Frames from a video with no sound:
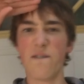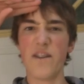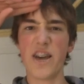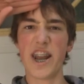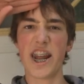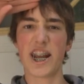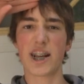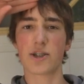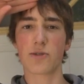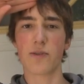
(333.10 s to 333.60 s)

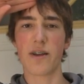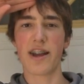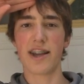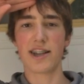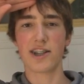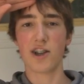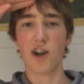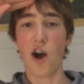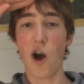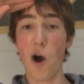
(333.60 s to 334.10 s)
FedEx Ray,
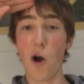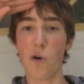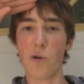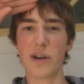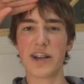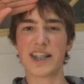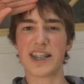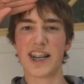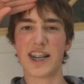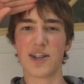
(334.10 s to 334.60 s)

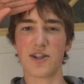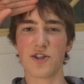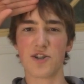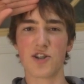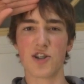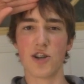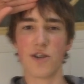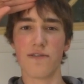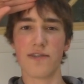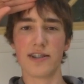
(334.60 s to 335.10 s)
always at your
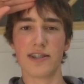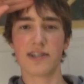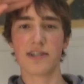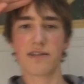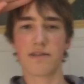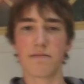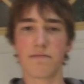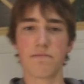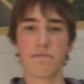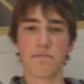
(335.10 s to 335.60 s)
service.